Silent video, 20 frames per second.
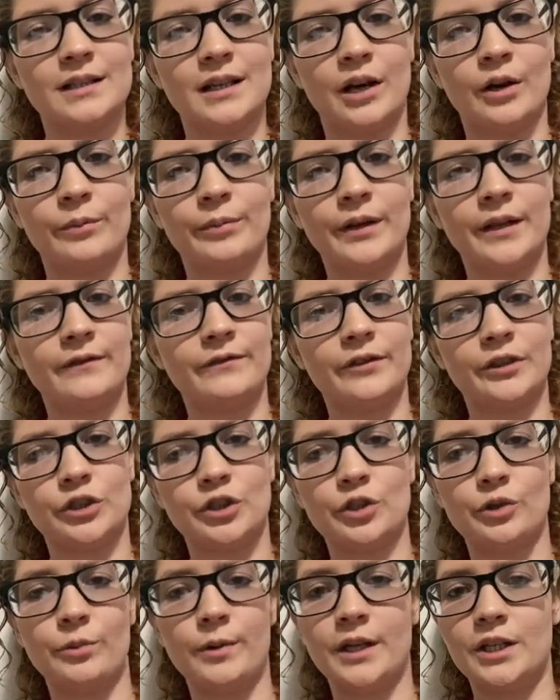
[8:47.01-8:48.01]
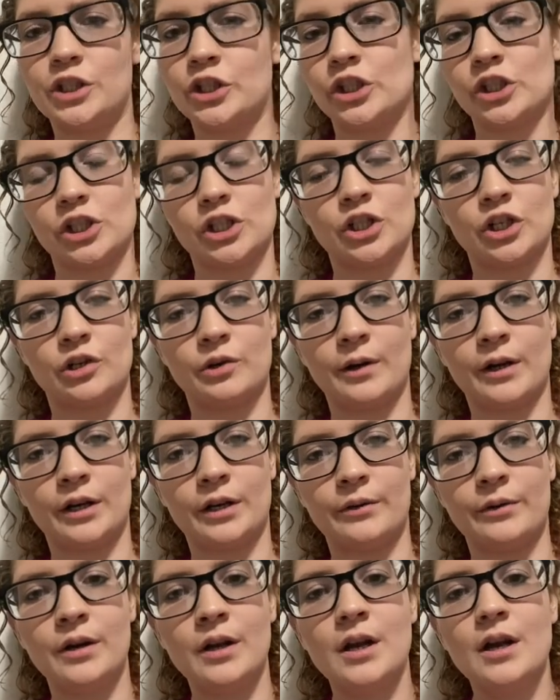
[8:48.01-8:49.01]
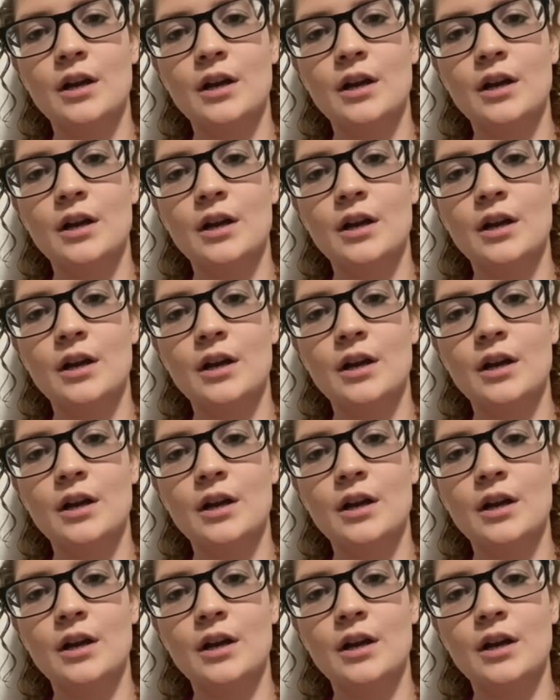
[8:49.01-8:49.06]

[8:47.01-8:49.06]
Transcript: I'll bleed for 2 weeks just to turn around and